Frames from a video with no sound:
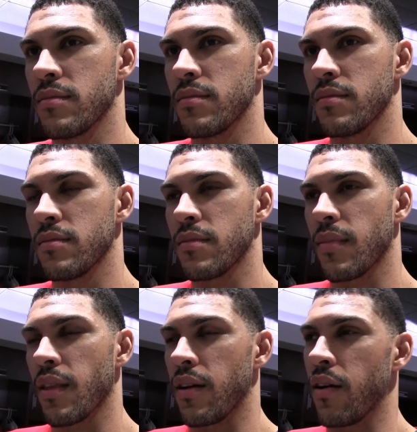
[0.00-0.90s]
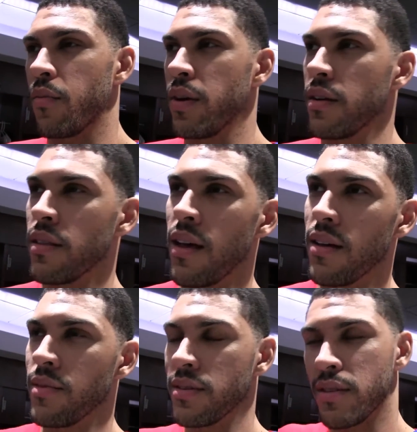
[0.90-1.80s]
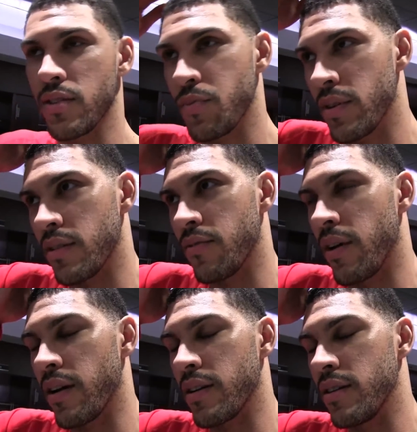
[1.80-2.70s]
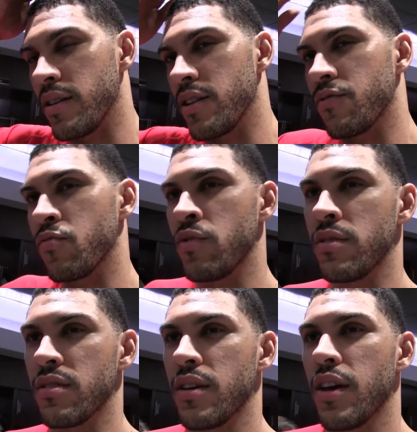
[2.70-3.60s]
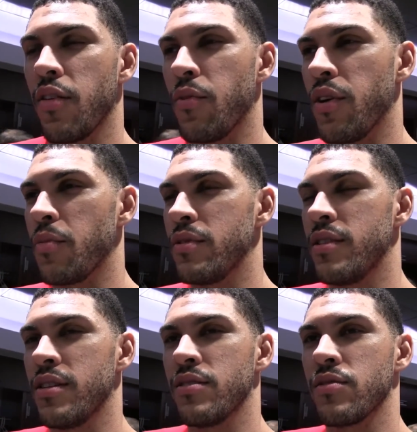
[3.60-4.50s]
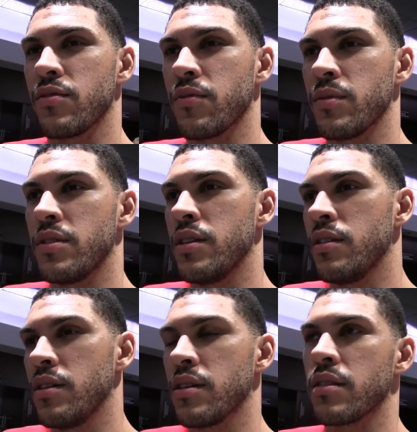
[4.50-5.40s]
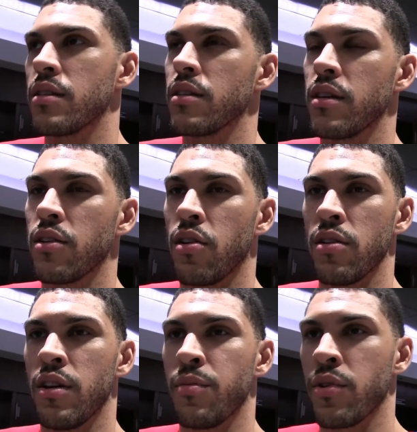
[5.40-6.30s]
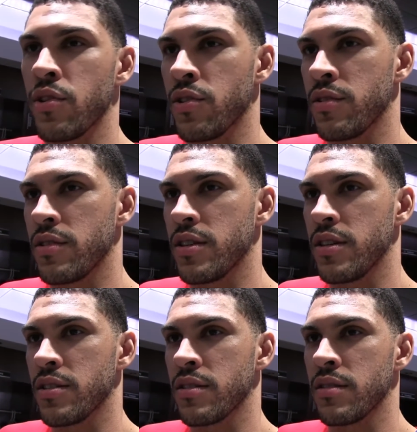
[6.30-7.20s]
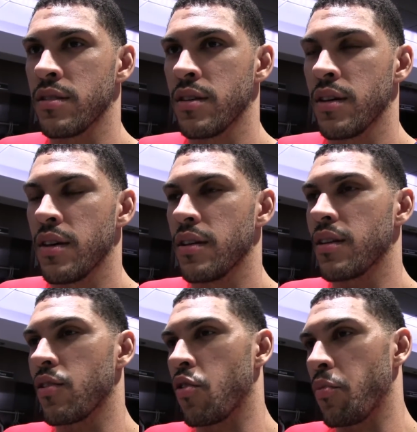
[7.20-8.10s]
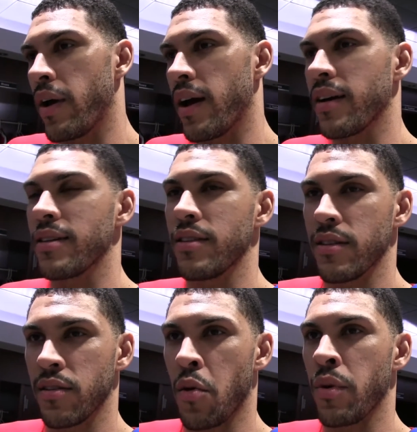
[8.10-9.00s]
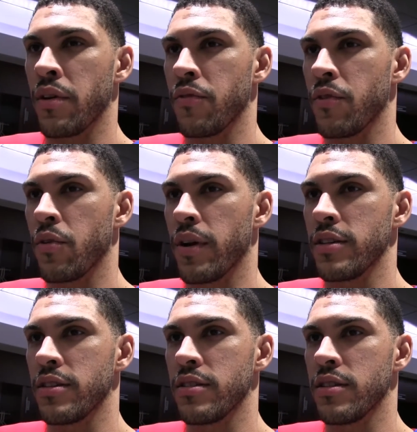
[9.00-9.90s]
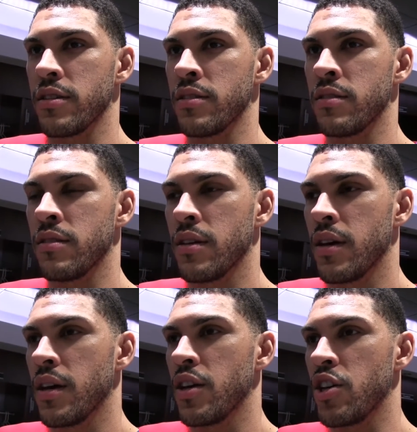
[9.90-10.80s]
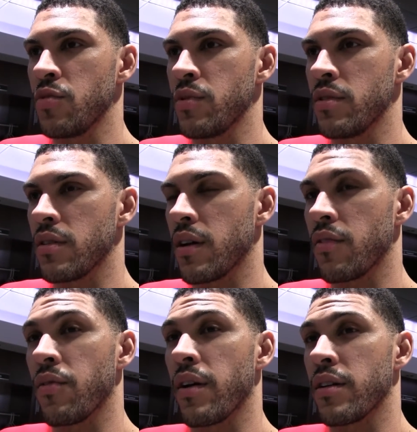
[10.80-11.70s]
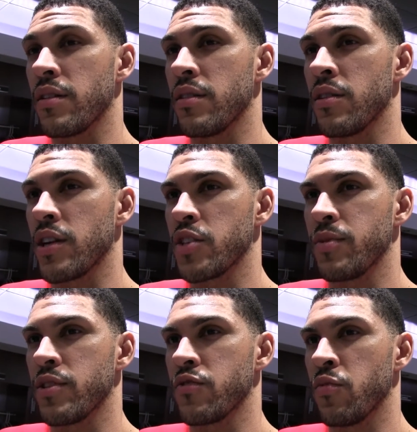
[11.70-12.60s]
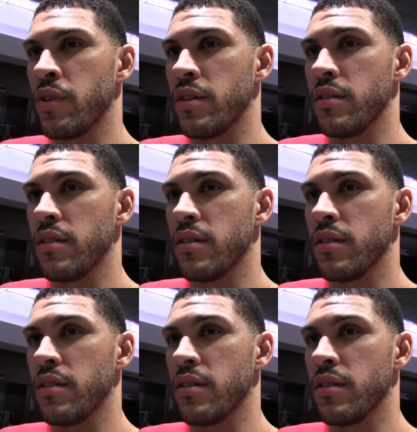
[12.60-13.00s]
Oh, man, a lot, man. It's been a very good year for me. Been up and down, you know, from the D League and then getting called up earlier in the season. and going back and then coming here for the rest of the season. It's been a very good learning experience for me.